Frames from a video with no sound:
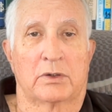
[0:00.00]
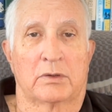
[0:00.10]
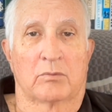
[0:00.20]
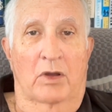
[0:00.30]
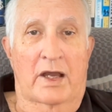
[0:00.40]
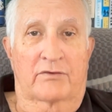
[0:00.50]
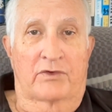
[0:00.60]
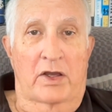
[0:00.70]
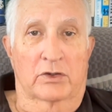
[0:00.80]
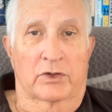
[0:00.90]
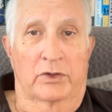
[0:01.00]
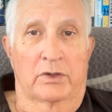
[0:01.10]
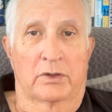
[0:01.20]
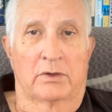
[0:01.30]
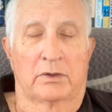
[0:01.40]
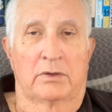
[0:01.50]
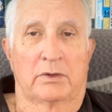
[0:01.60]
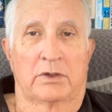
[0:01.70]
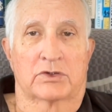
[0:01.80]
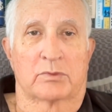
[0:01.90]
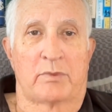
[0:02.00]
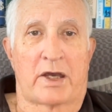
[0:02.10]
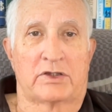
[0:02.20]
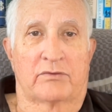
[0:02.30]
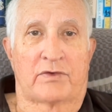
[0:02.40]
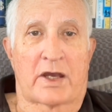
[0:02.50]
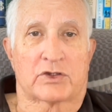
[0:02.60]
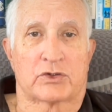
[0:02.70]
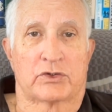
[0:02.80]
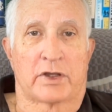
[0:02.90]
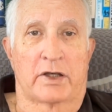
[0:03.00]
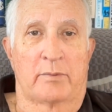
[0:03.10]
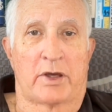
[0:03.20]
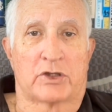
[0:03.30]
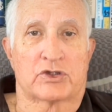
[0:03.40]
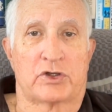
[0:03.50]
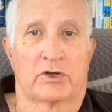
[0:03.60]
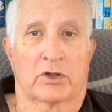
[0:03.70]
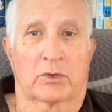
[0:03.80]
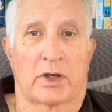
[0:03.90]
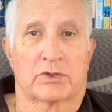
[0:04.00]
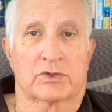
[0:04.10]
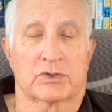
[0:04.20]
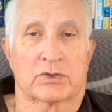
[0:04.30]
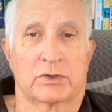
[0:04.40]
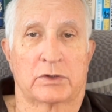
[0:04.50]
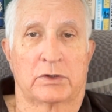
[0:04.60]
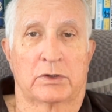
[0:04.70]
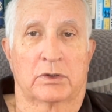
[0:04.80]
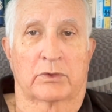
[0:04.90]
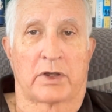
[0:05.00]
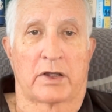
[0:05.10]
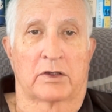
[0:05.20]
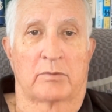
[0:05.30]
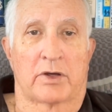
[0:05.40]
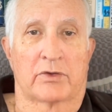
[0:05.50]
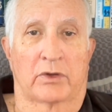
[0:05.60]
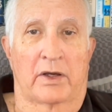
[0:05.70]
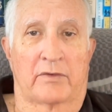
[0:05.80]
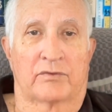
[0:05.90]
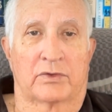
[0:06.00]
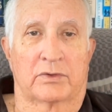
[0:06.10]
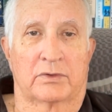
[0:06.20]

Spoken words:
Black failure is a manufactured and imaginary crisis created by the left.